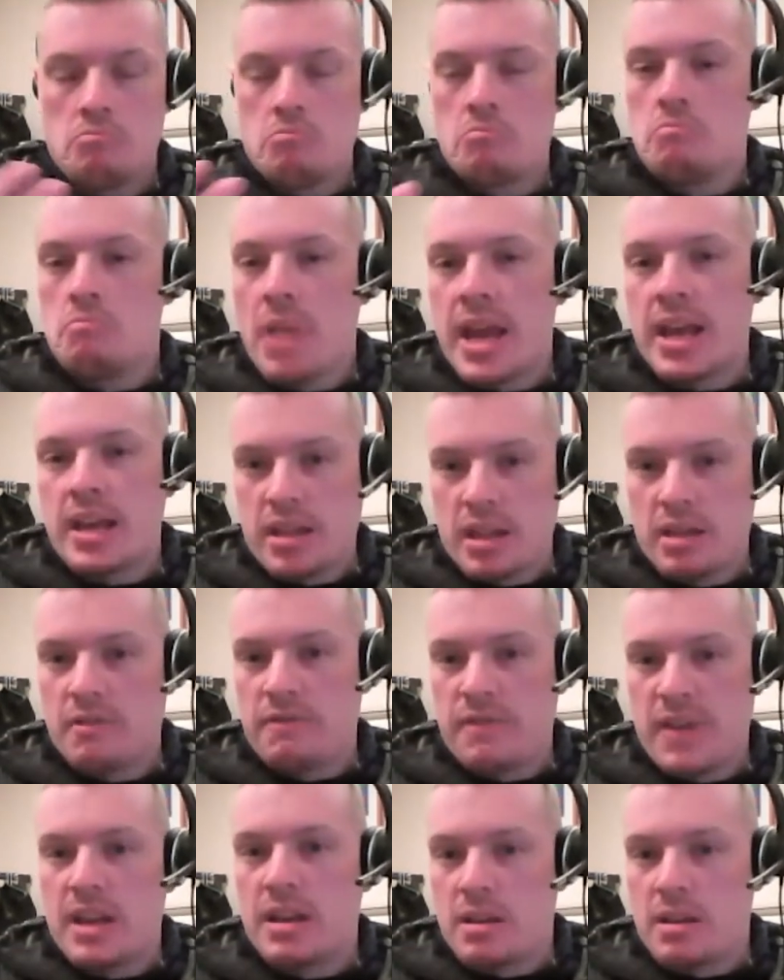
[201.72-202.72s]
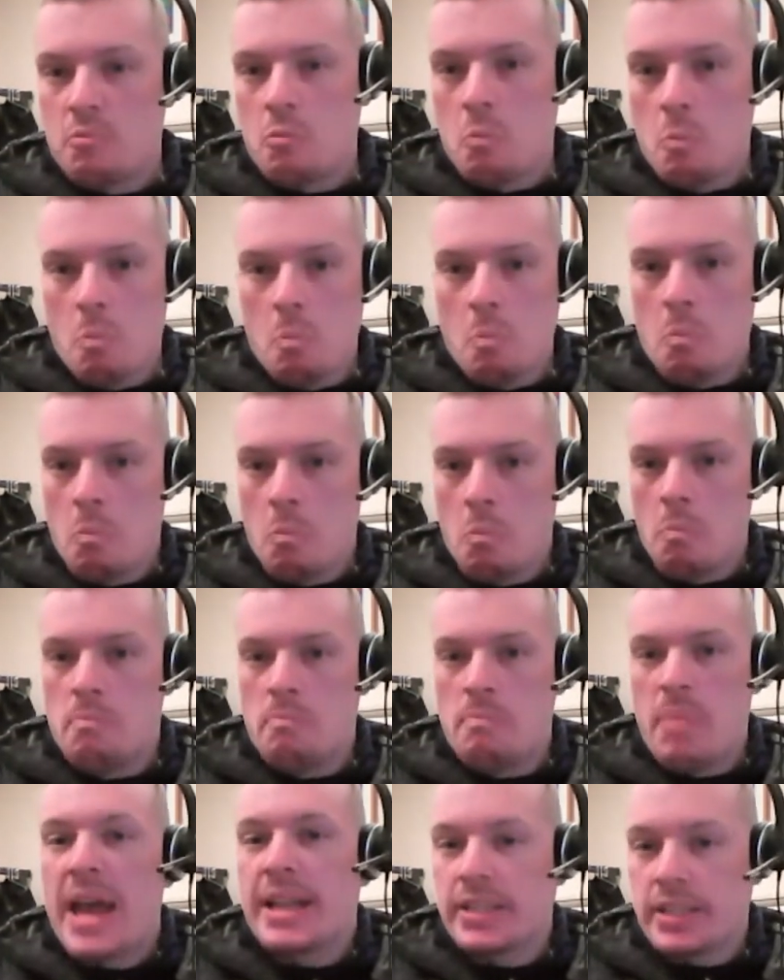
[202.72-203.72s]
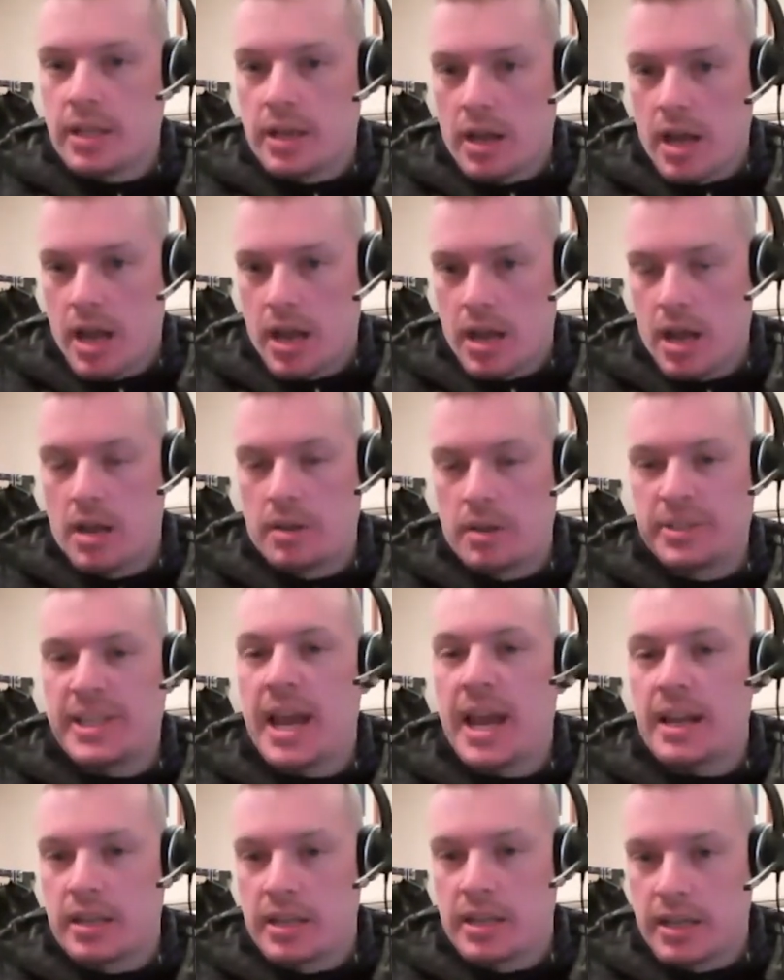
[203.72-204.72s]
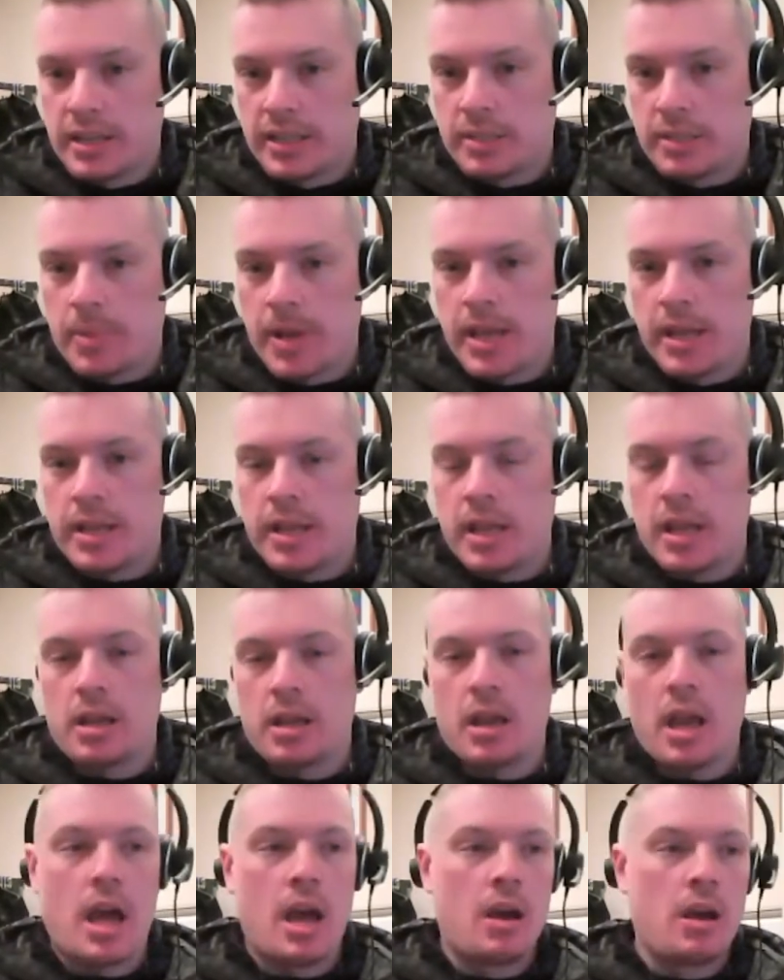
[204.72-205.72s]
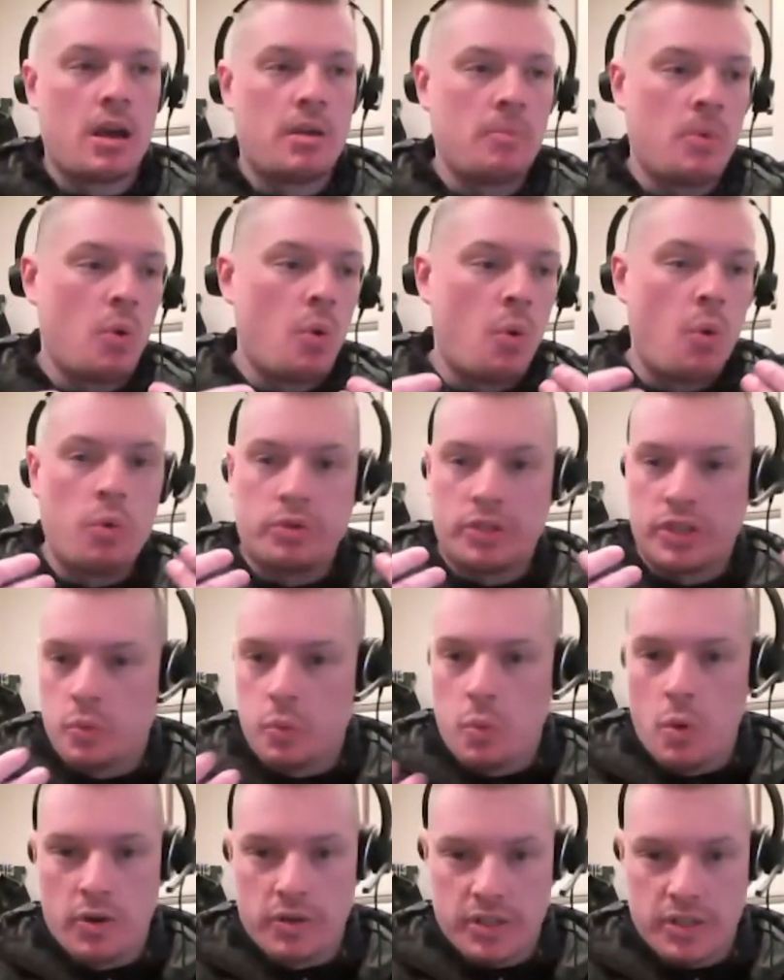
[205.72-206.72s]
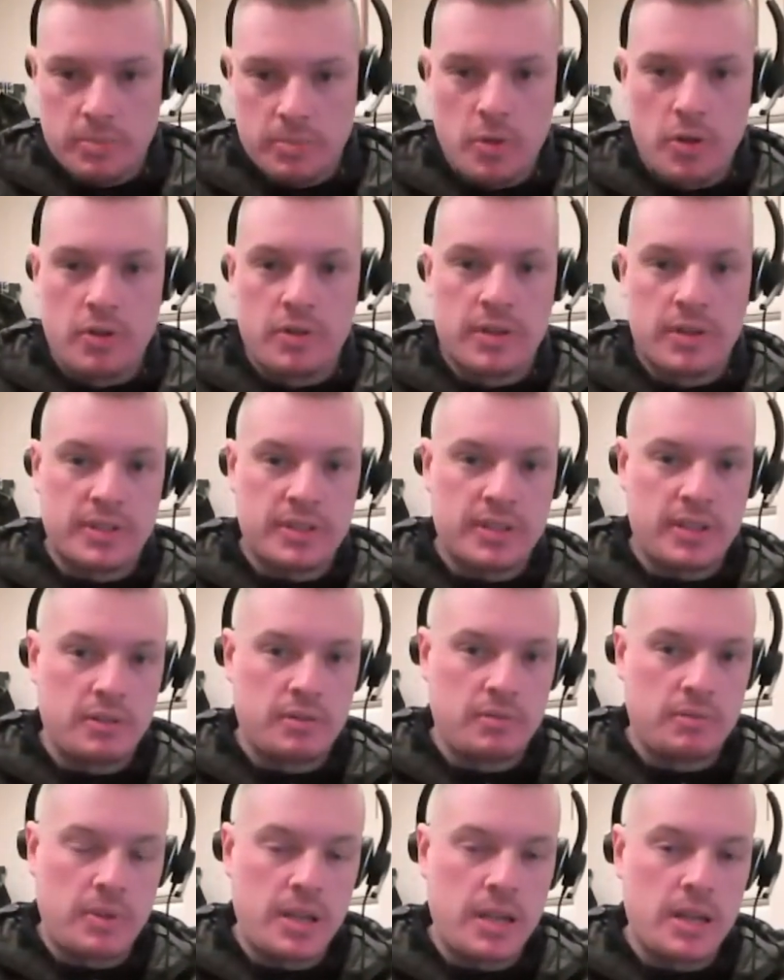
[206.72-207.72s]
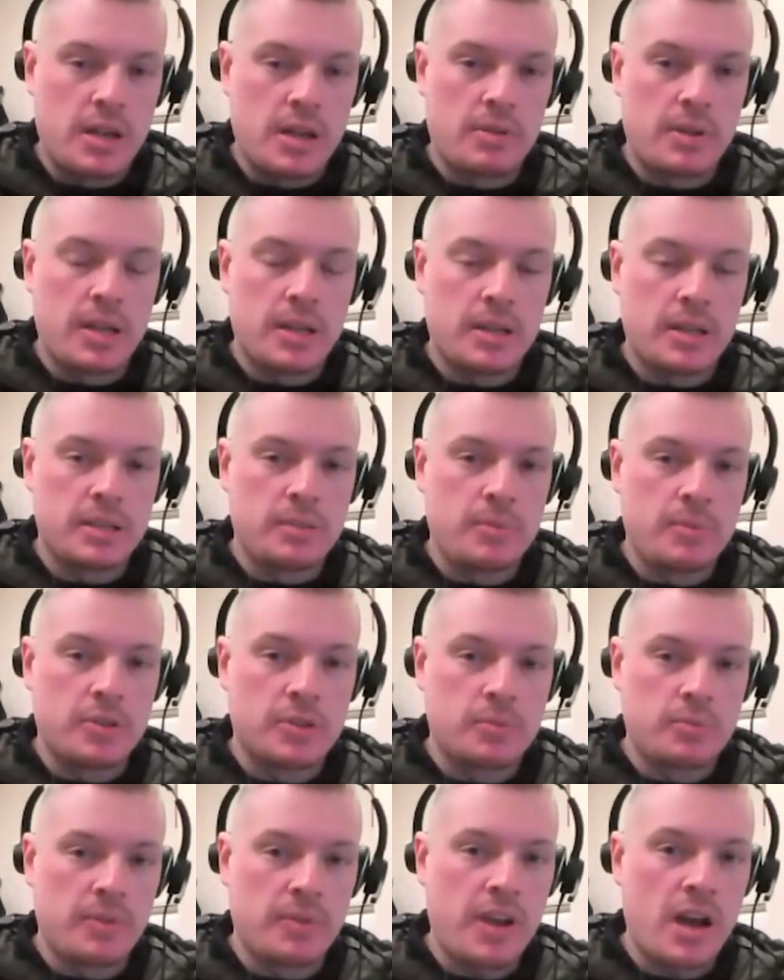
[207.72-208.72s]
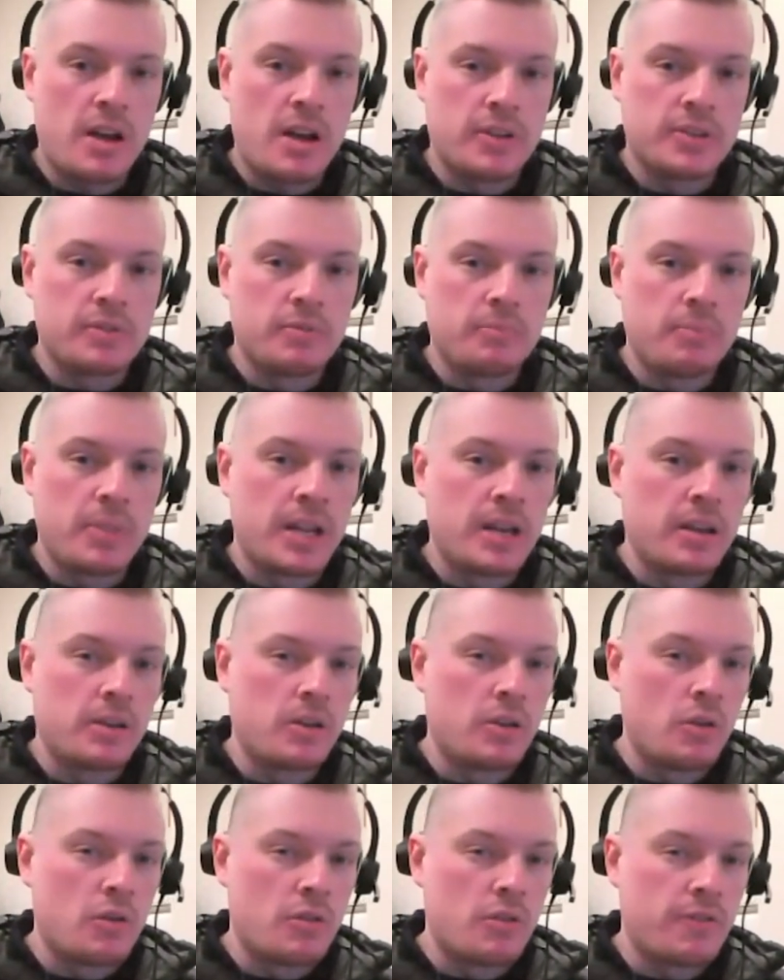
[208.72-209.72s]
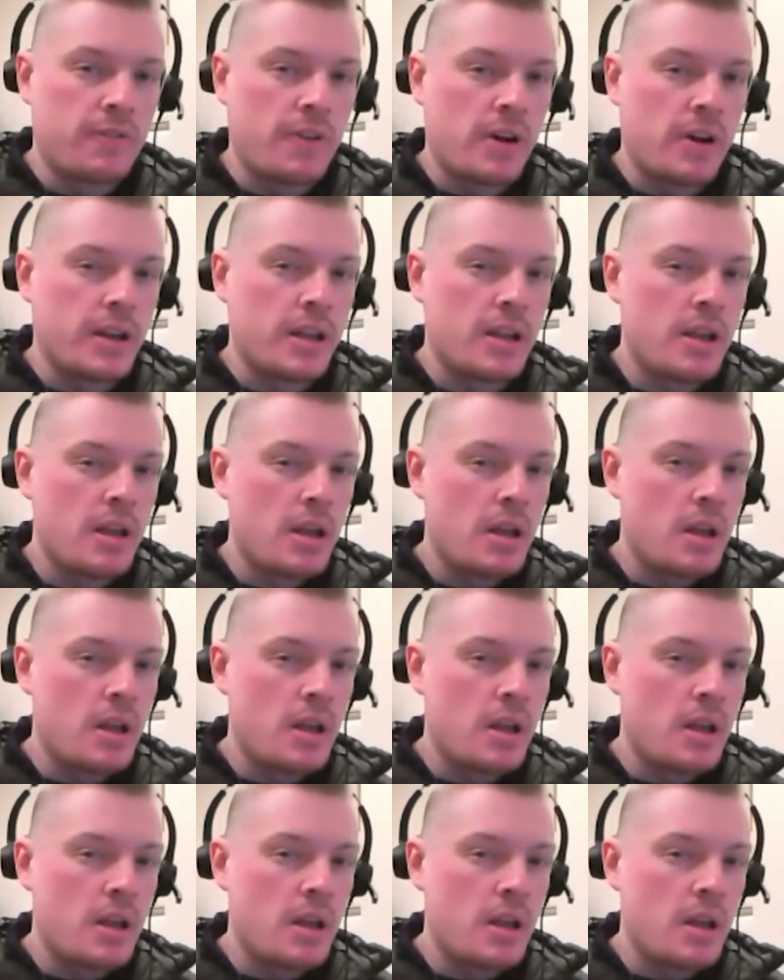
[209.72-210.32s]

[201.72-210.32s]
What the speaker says: make the event better, technically speaking, or just work smoother. So, to be honest, we've kind of sort of been glorified